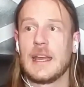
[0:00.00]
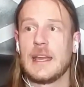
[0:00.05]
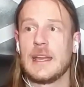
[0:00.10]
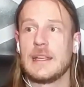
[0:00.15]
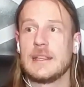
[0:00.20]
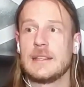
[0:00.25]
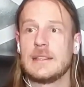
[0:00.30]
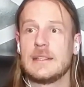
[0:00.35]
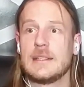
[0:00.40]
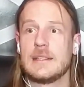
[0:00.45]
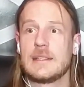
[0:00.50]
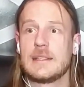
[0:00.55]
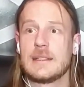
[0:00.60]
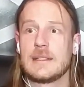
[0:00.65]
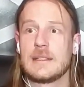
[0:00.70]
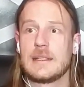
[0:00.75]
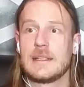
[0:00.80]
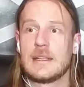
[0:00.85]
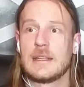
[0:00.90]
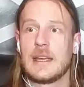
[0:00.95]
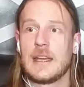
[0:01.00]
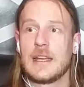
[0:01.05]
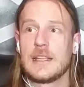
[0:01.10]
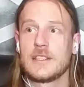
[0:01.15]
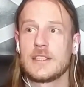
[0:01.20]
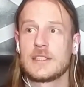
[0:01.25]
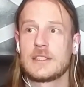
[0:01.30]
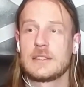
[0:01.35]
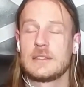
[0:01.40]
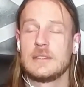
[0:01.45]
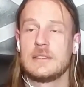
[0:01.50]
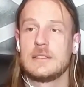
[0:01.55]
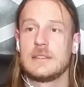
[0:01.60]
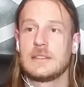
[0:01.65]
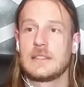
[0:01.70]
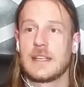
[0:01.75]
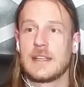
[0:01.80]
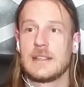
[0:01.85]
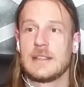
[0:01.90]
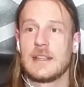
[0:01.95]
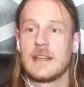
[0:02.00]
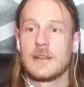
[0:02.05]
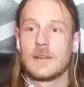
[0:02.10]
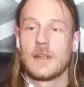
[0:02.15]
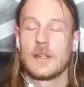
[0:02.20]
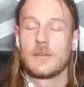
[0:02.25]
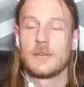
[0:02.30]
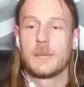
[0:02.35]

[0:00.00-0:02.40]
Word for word: and I just kind I,